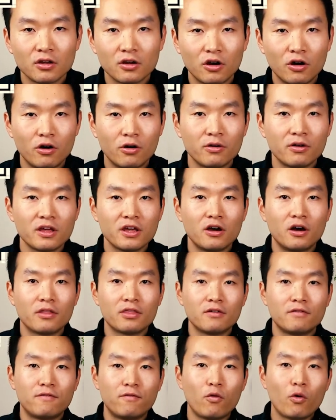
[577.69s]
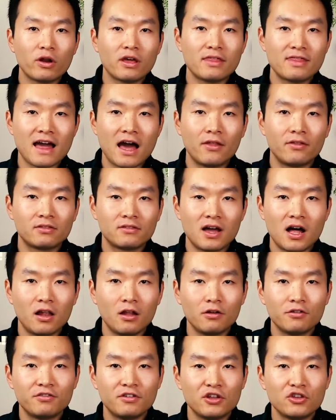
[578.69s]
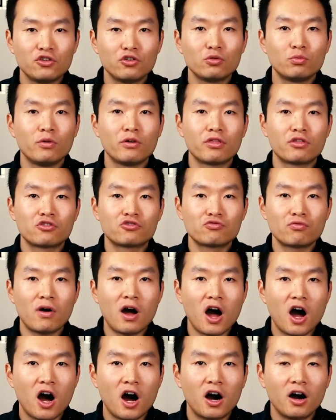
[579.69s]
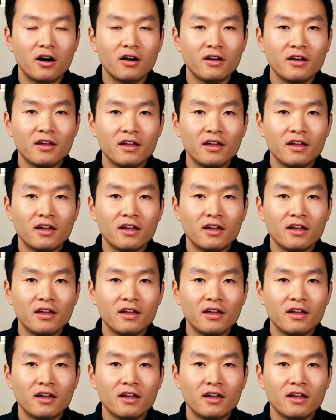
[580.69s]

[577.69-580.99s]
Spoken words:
only on the $40,000 that you withdraw